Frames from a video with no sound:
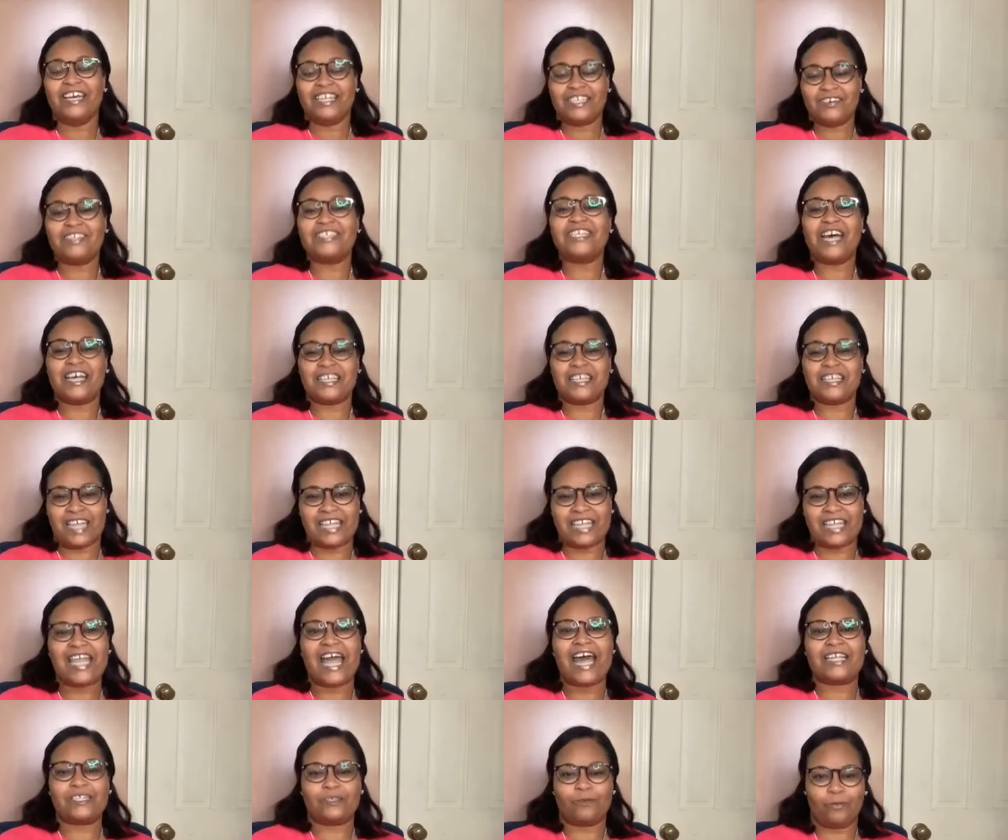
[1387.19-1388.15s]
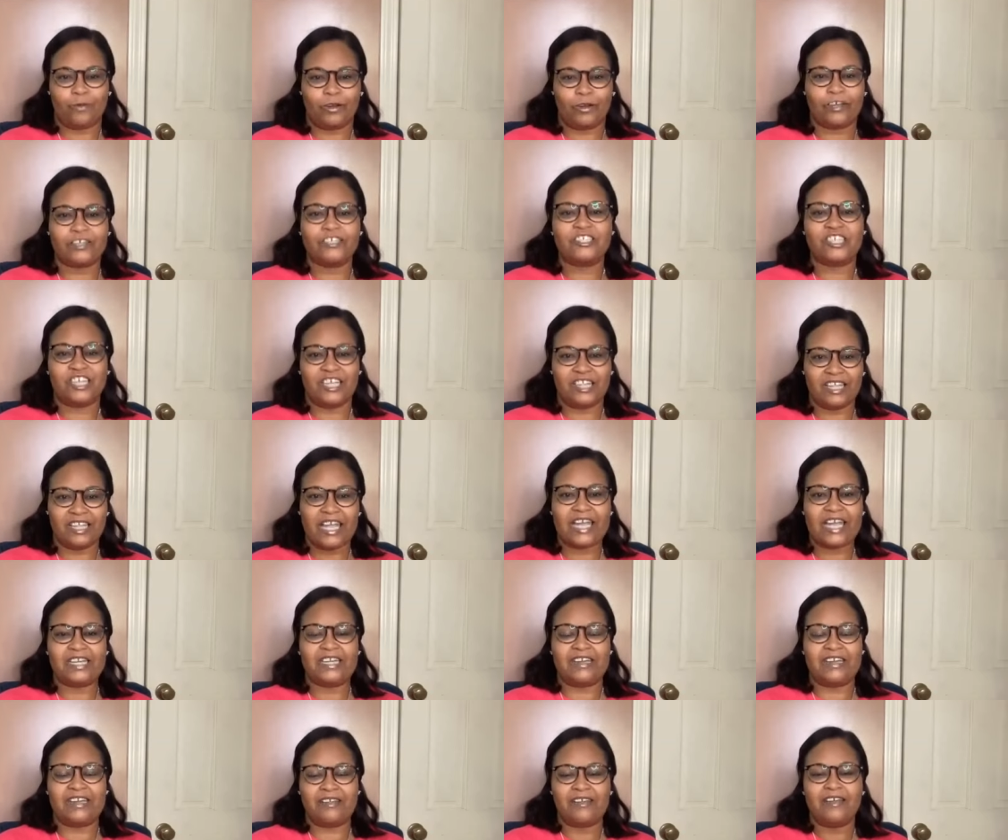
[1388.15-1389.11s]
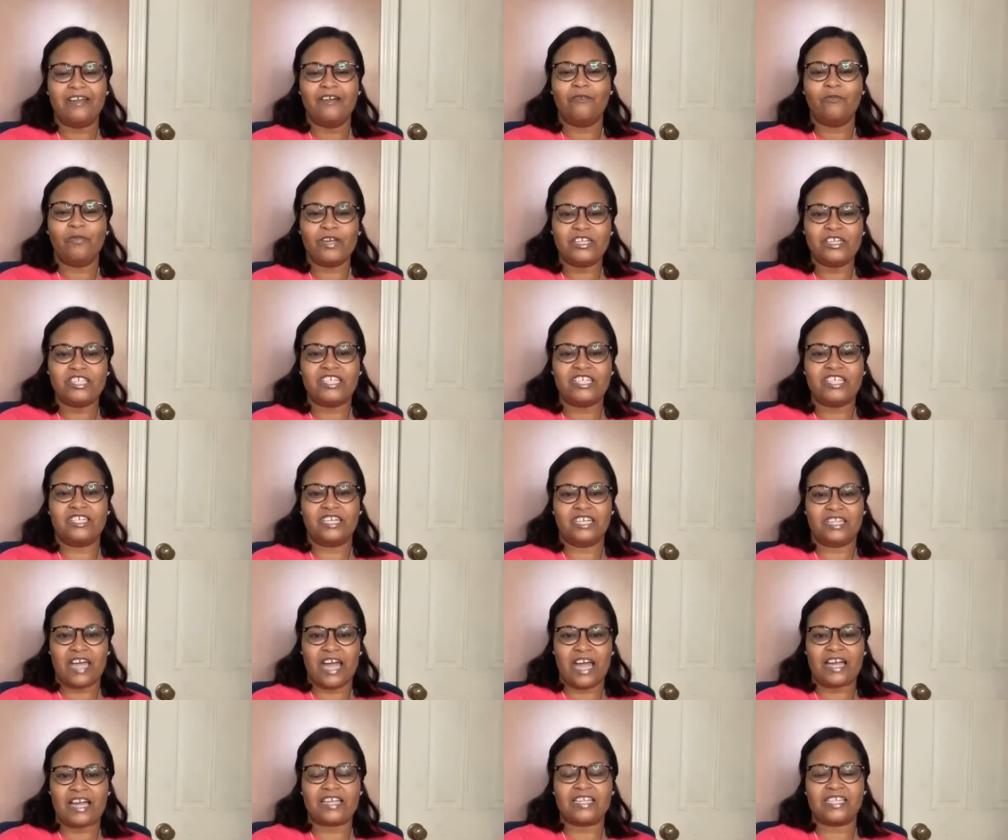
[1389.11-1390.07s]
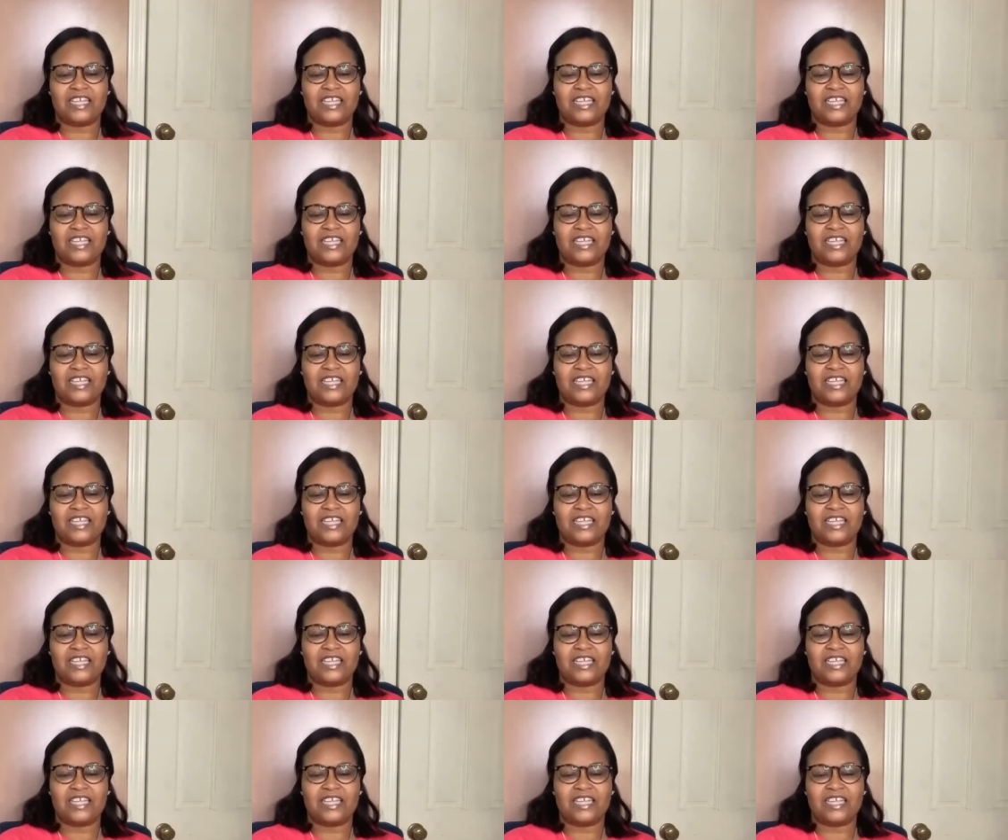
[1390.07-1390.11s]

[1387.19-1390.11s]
So it sounds like that's where she landed when she did yeah. that